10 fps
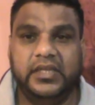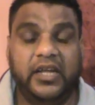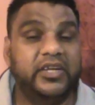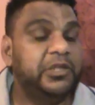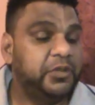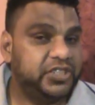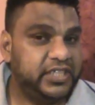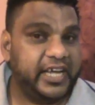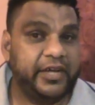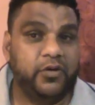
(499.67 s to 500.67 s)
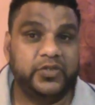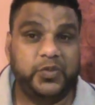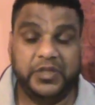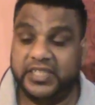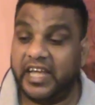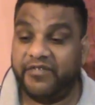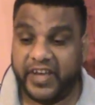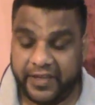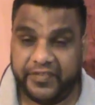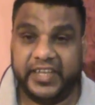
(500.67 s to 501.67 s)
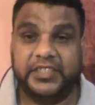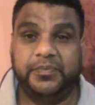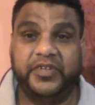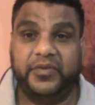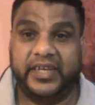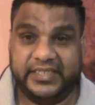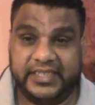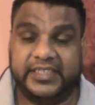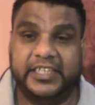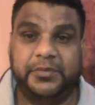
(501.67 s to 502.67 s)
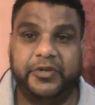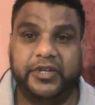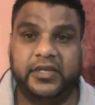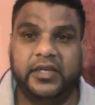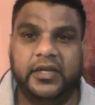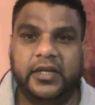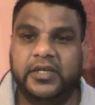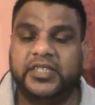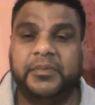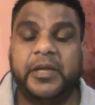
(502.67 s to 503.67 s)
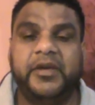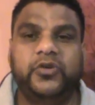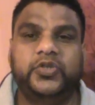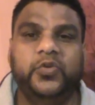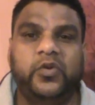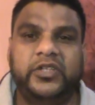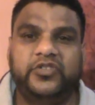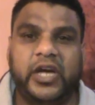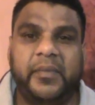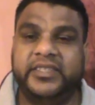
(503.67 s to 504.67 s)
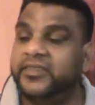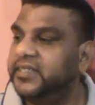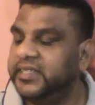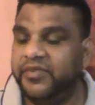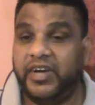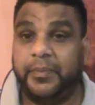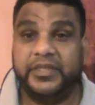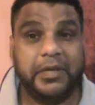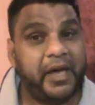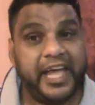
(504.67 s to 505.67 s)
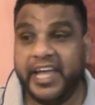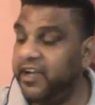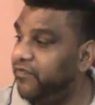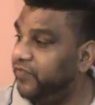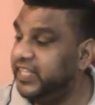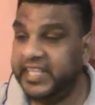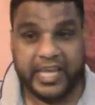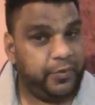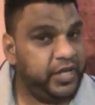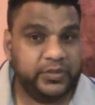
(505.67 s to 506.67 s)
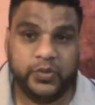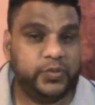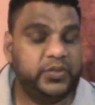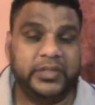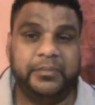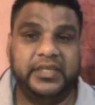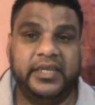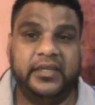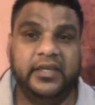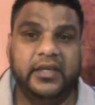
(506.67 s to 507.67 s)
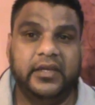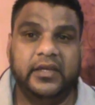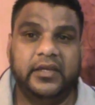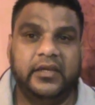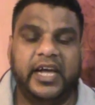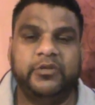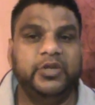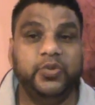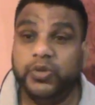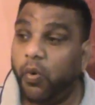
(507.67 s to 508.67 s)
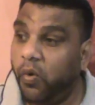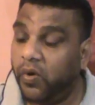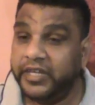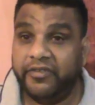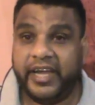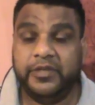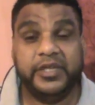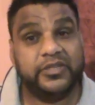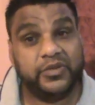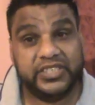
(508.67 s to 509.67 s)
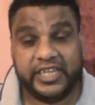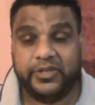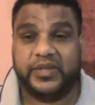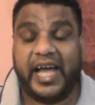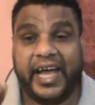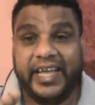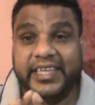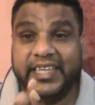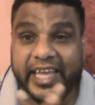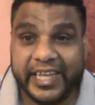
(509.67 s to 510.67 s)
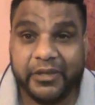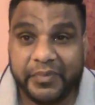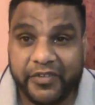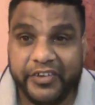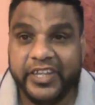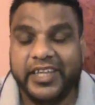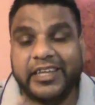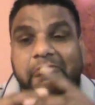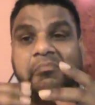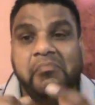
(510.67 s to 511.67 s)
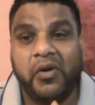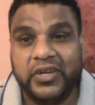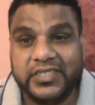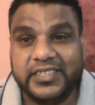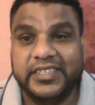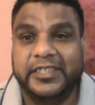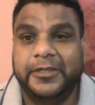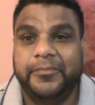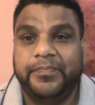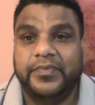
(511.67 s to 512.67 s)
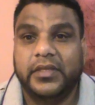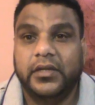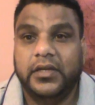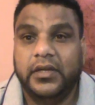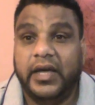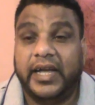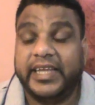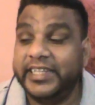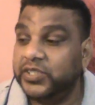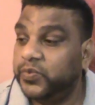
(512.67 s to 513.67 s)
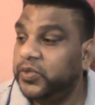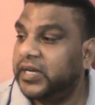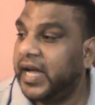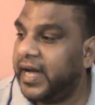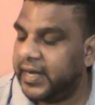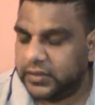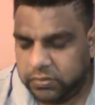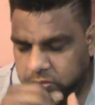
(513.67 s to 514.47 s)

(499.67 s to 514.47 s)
Now look at how much thing I go through within a 5 years period or a 6 years period. Sometimes I go through one drama and nothing ever happened there. But every year we just go through something. And we doing all the right thing, you know. Check it out. I gain up every month. And I just work hard.